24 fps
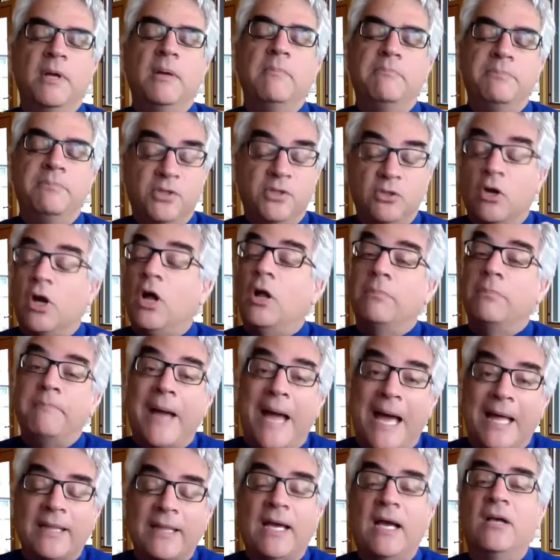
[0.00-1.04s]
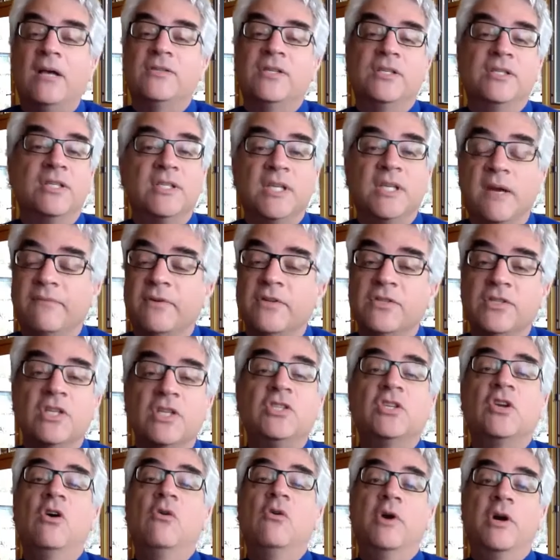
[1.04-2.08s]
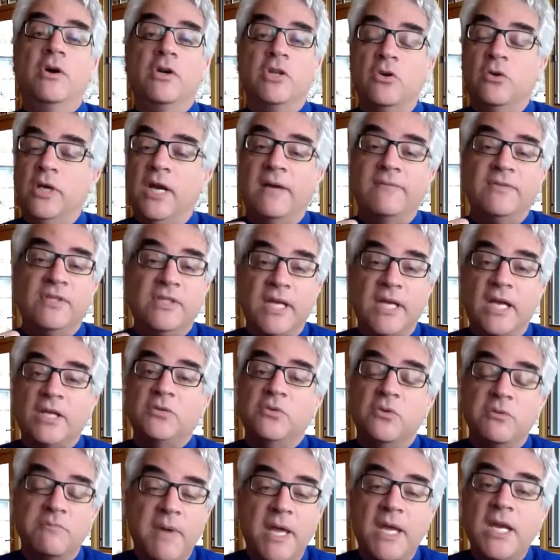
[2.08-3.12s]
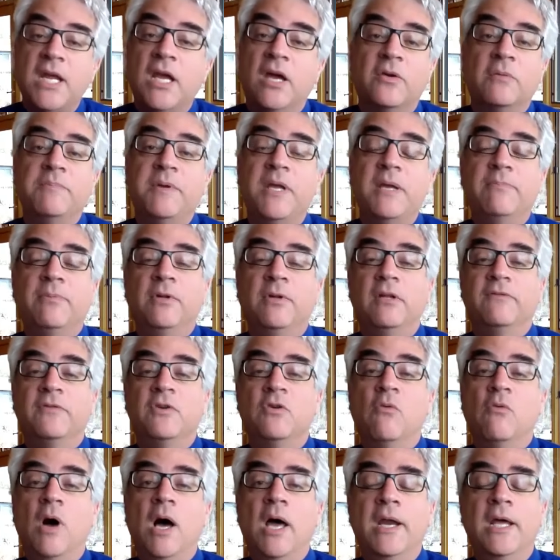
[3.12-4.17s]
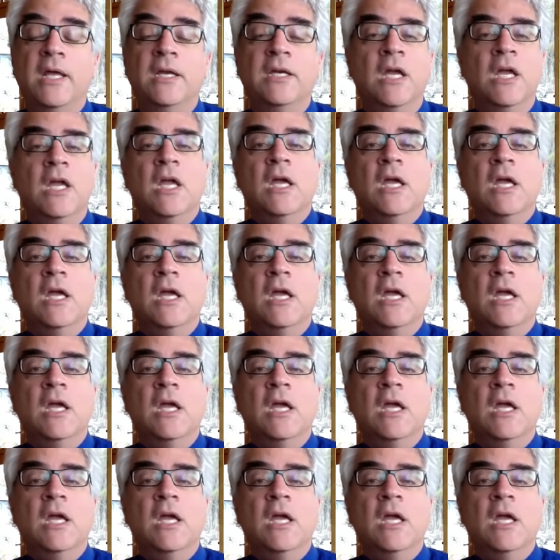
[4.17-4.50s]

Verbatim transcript: so called bathhouses in San Francisco where you could have sex with many other people if you wanted,